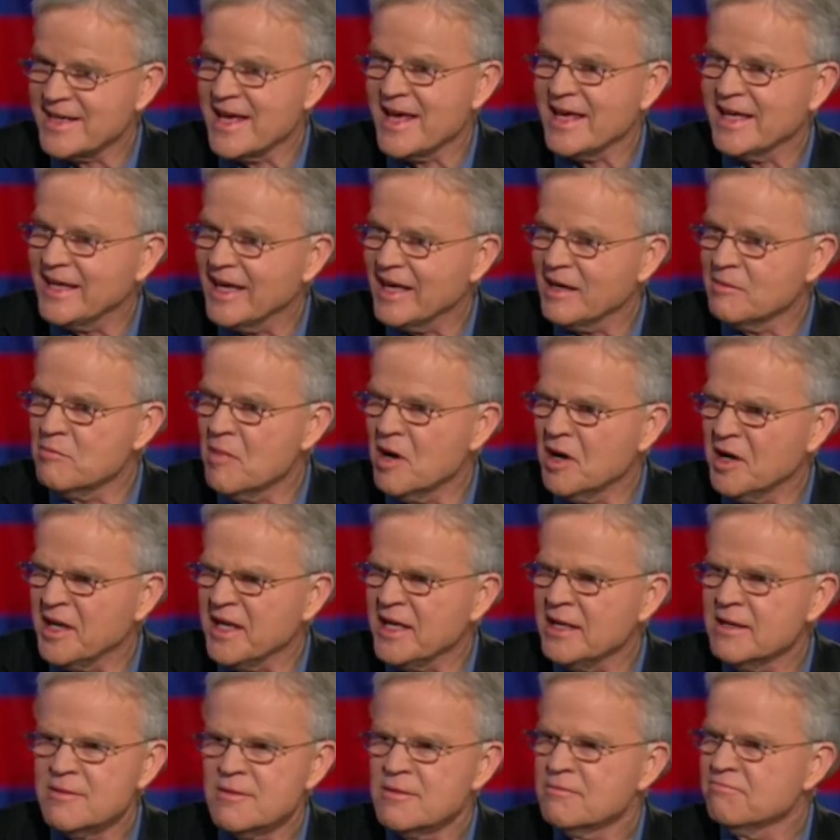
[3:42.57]
taking
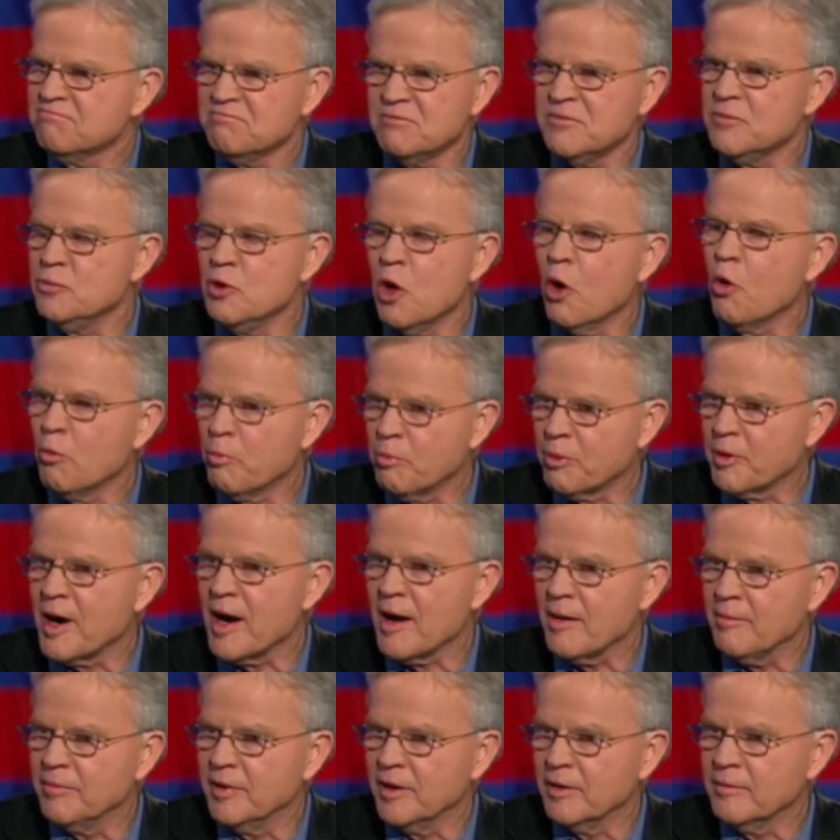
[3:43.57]
money, no
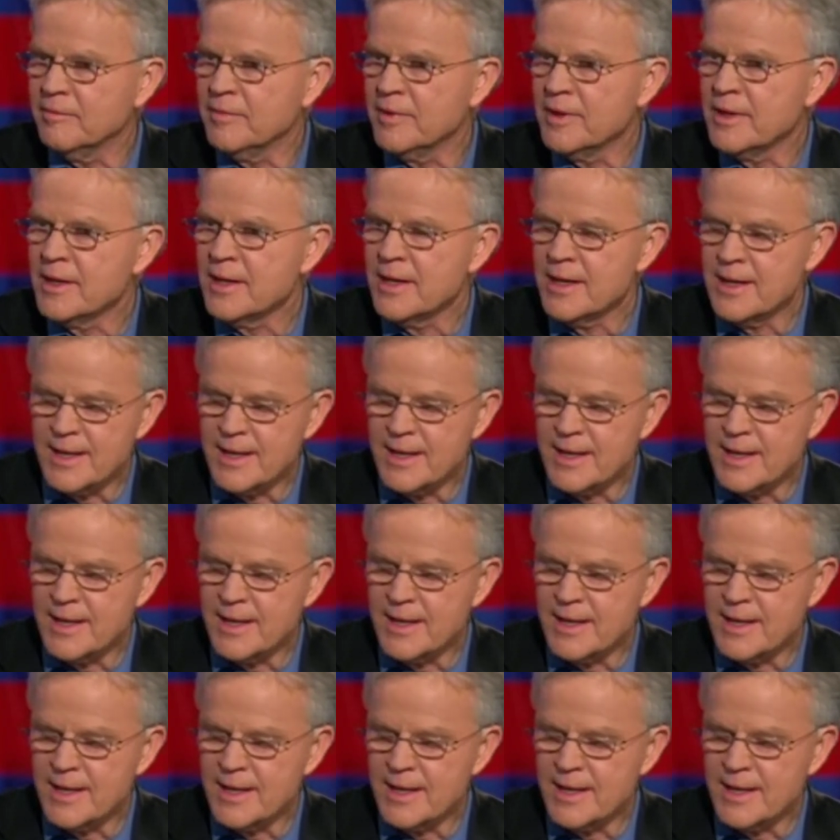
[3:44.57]
problem.